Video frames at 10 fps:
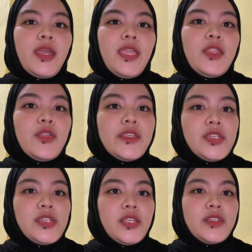
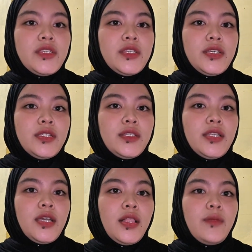Indonesia
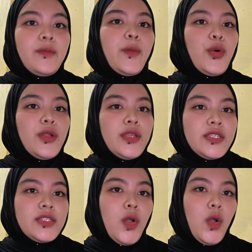National
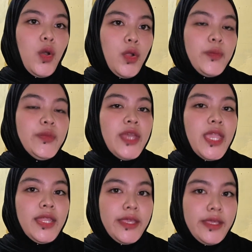Police or
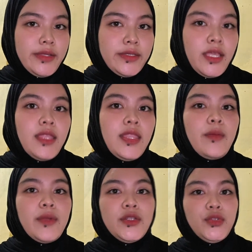BNN.
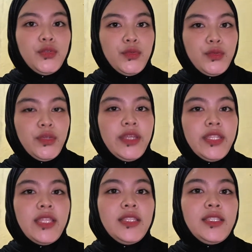Number 2.
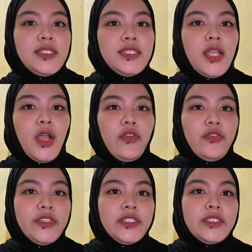Identity
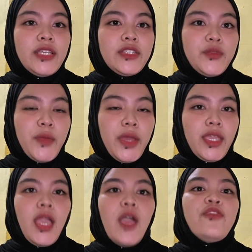of the
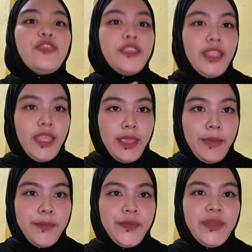suspect, full
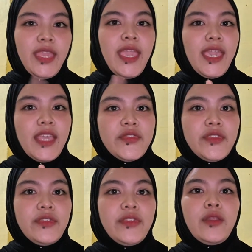name,
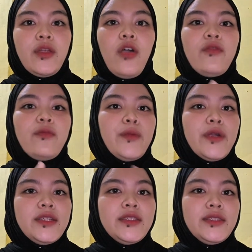age, date of
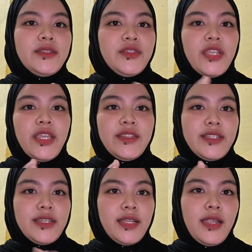birth,
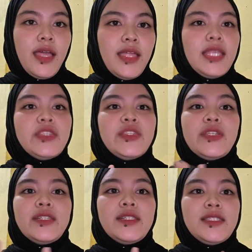gender,
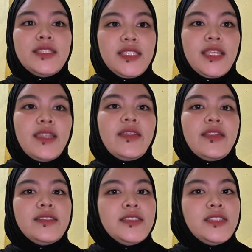nationality,
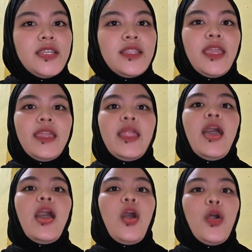religion, and
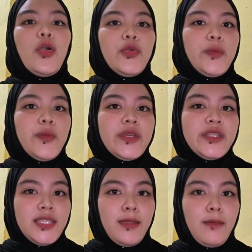
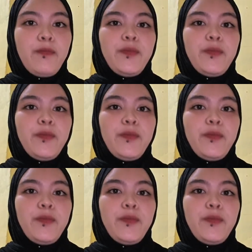occupation.